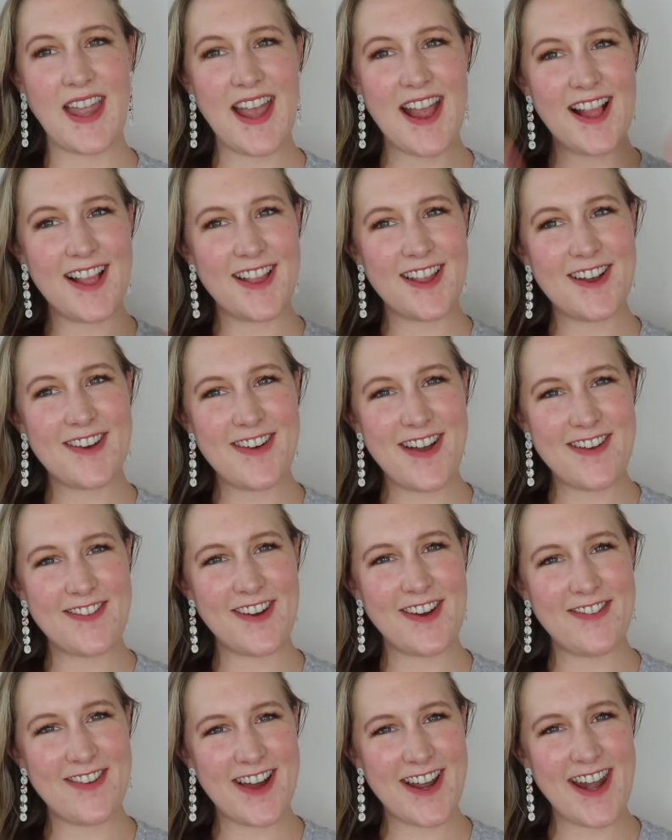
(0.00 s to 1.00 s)
Hello
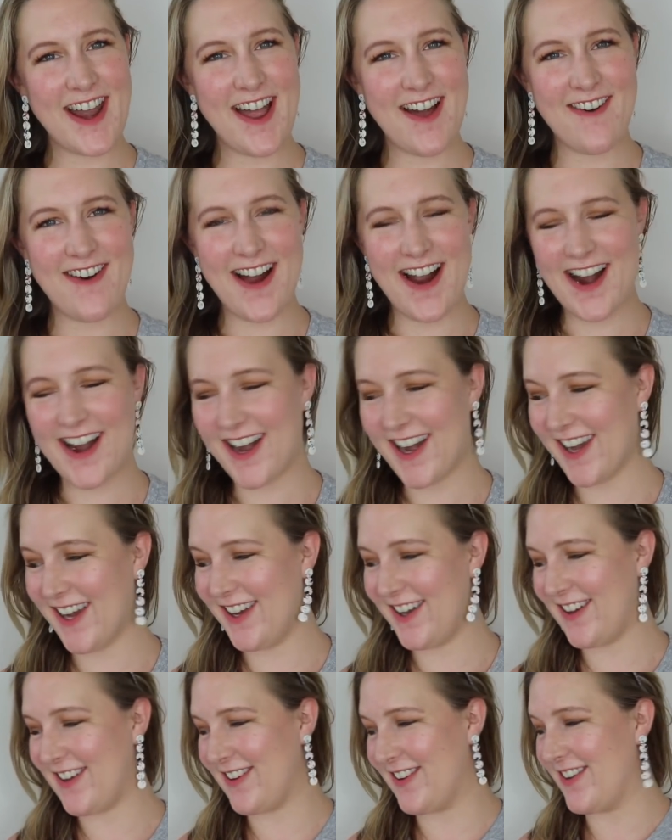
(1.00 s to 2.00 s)
everyone, how are
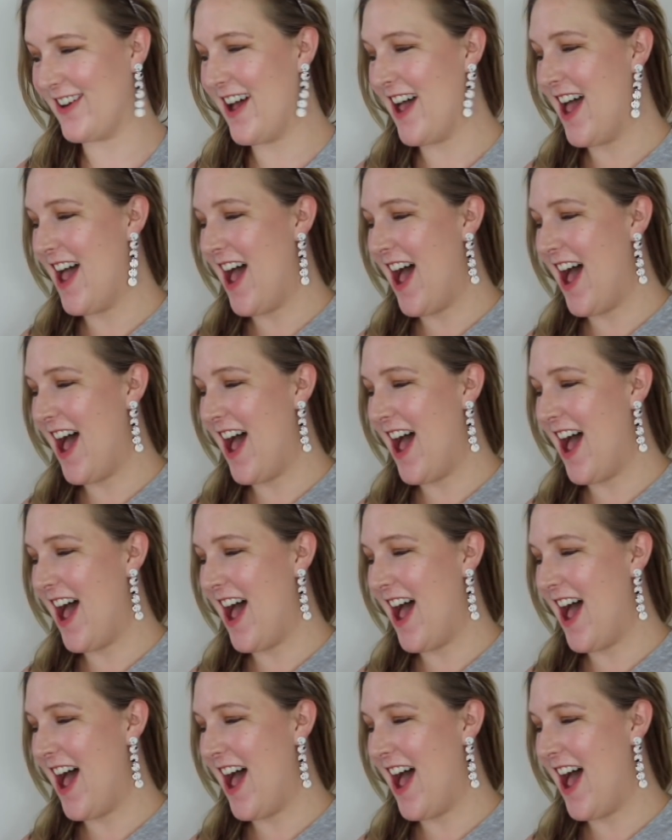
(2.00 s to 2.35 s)
you?